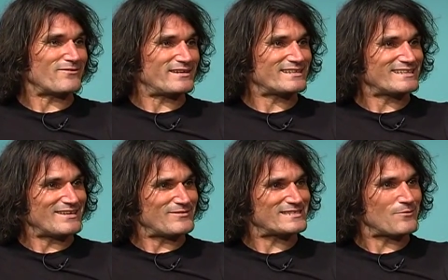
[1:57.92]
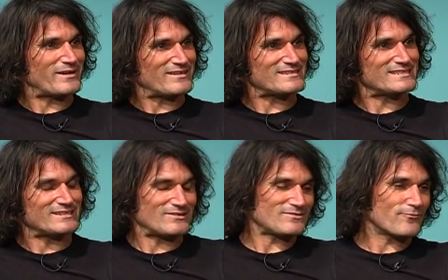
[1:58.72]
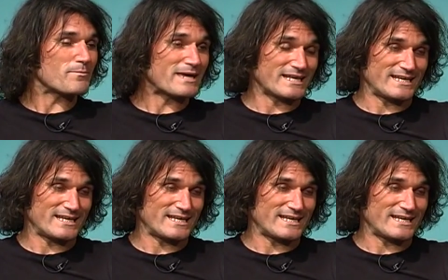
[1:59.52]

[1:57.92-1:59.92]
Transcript: of it. It was someone else, you know. For me, it